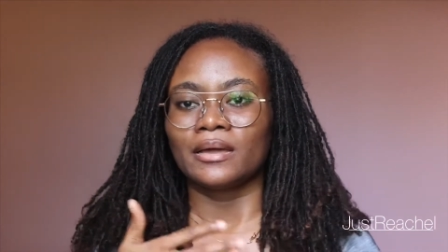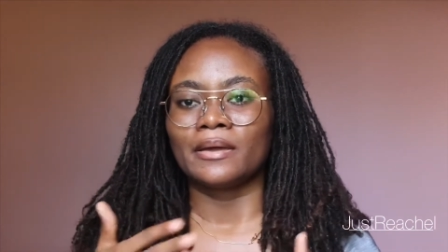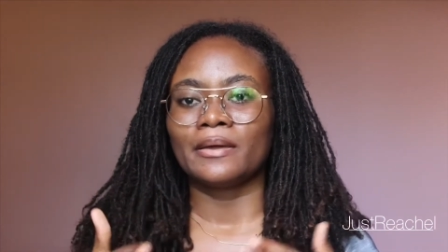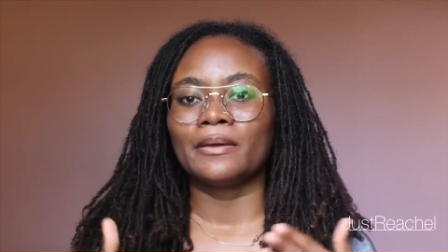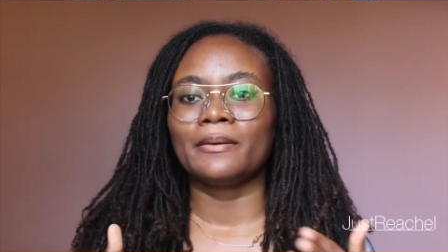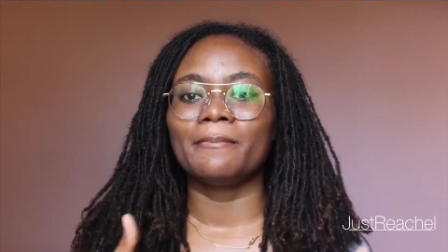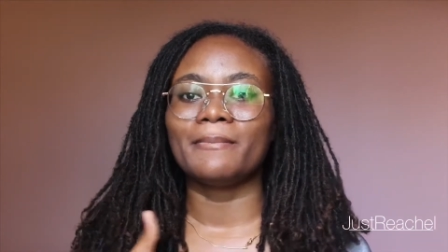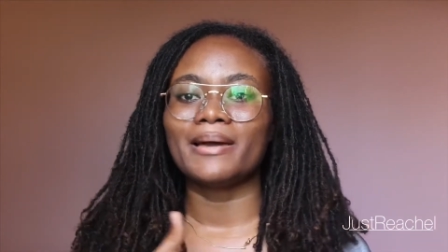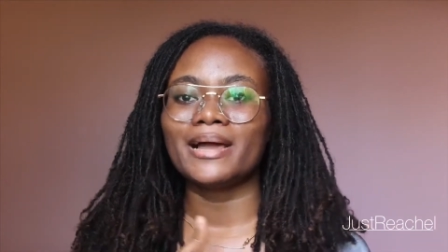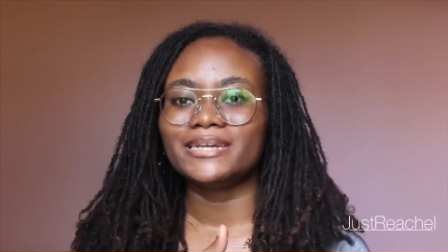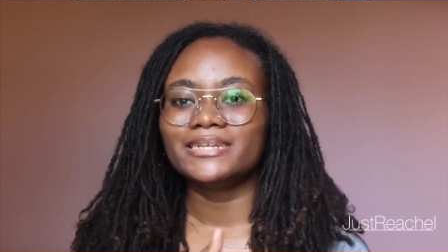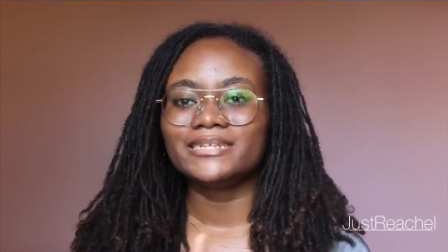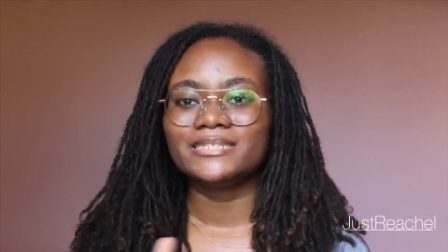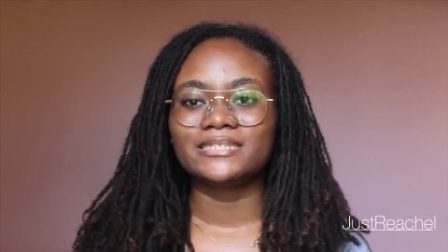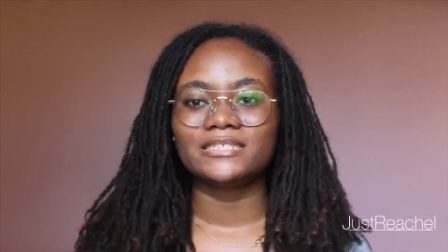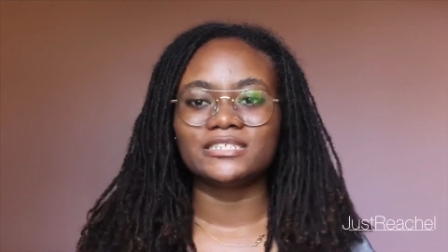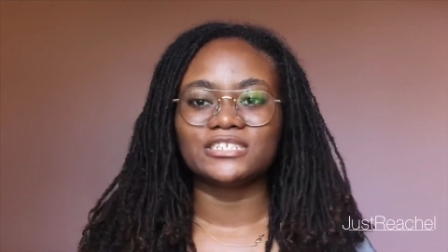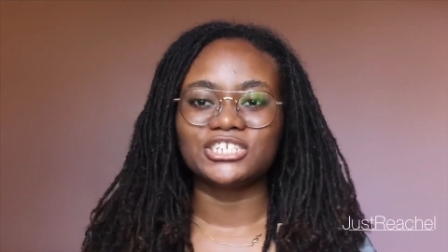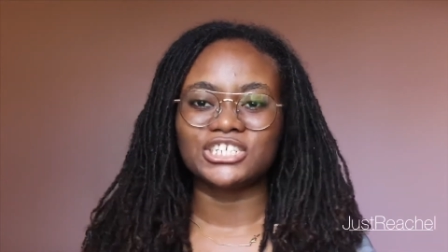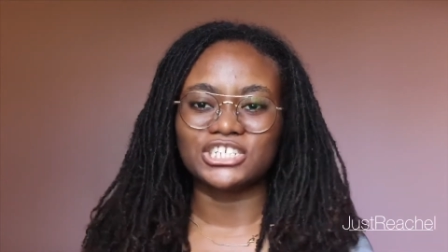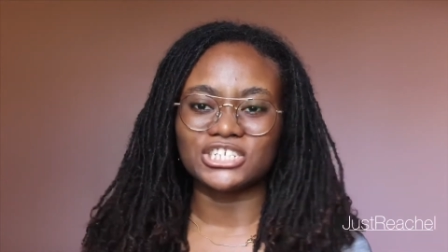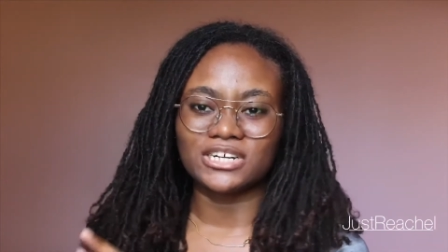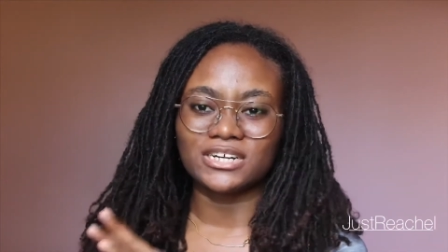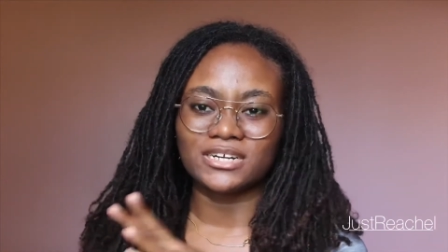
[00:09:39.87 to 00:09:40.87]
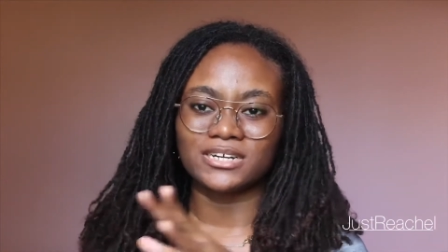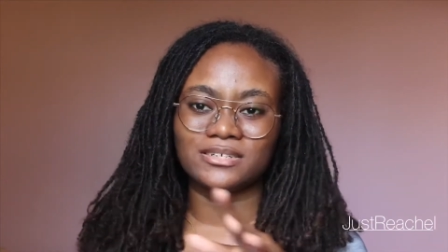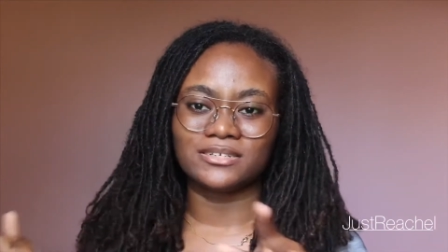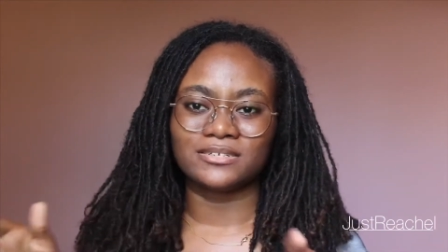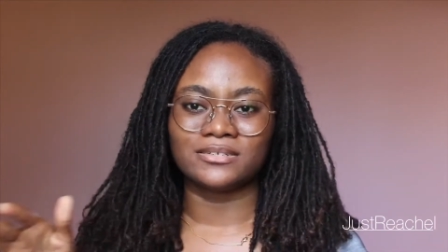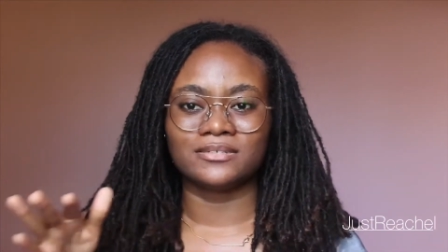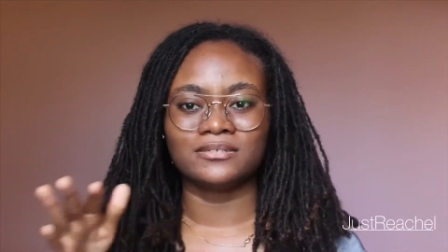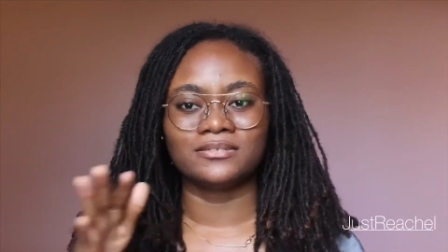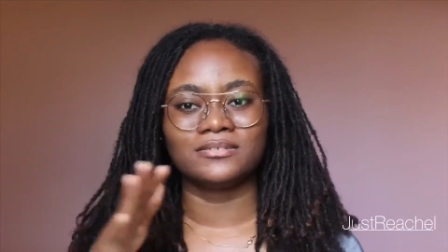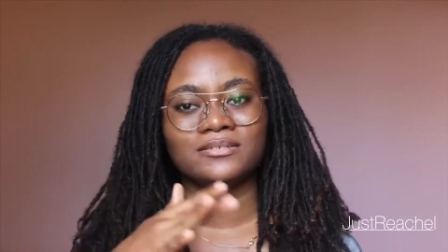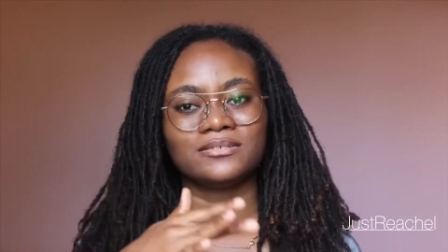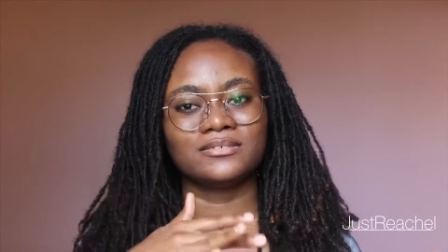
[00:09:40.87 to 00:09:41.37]
my
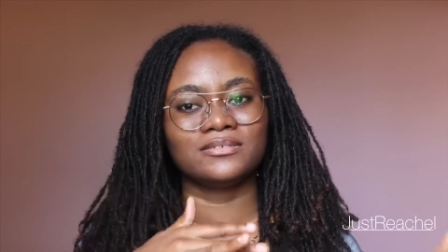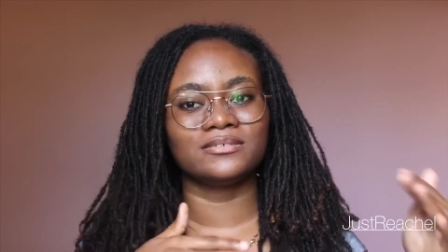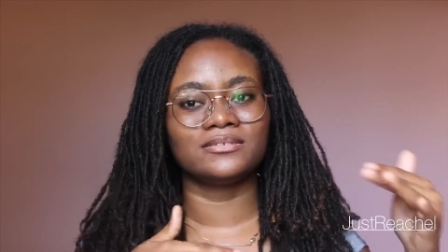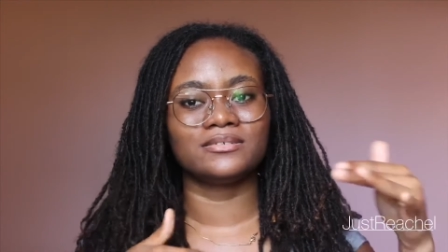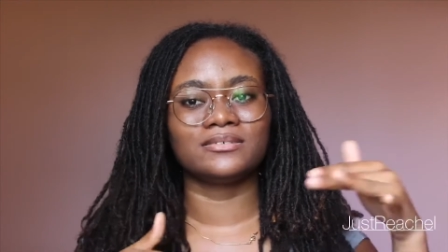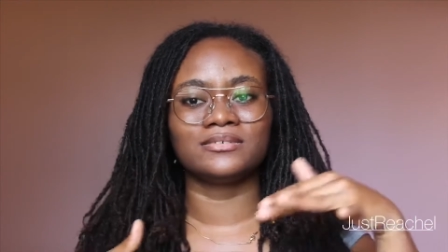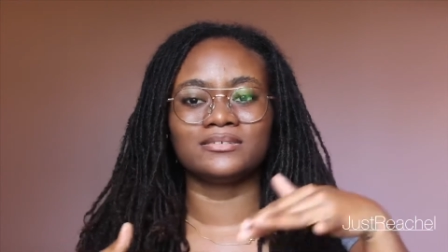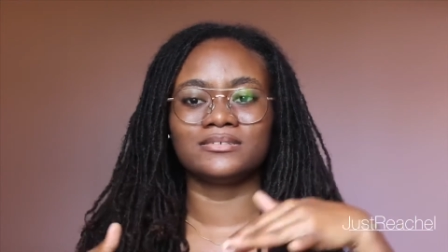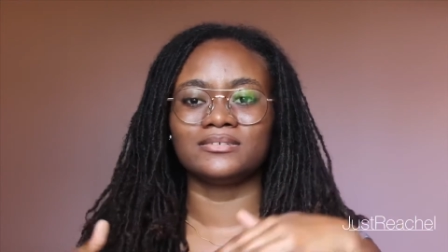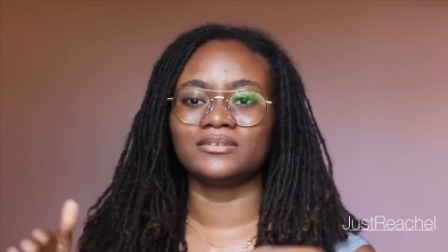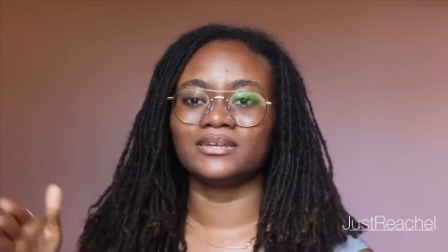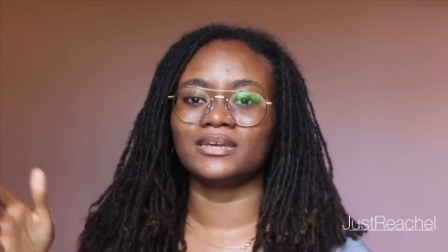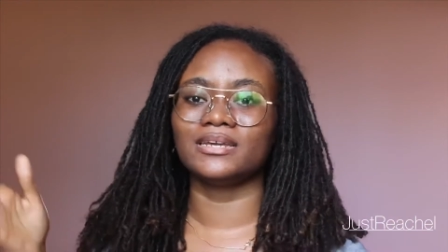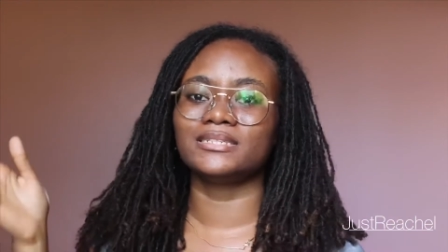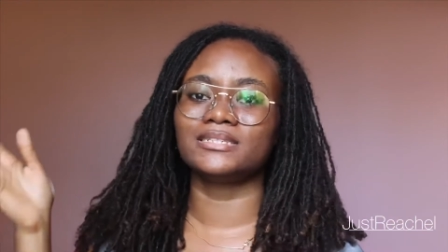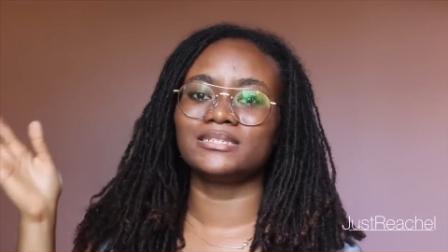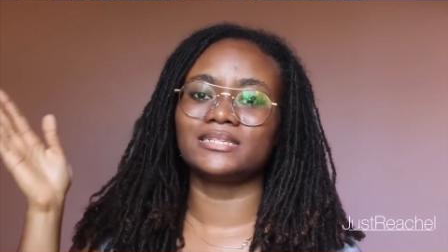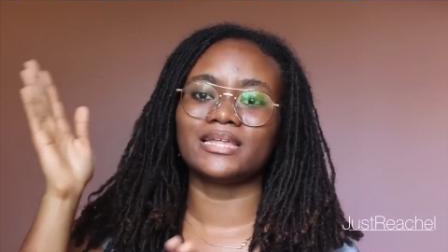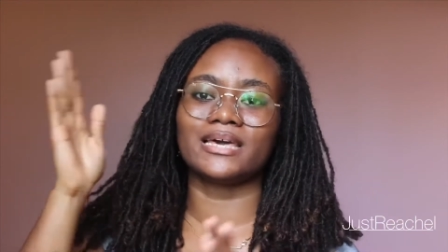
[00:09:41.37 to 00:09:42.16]
decision, it's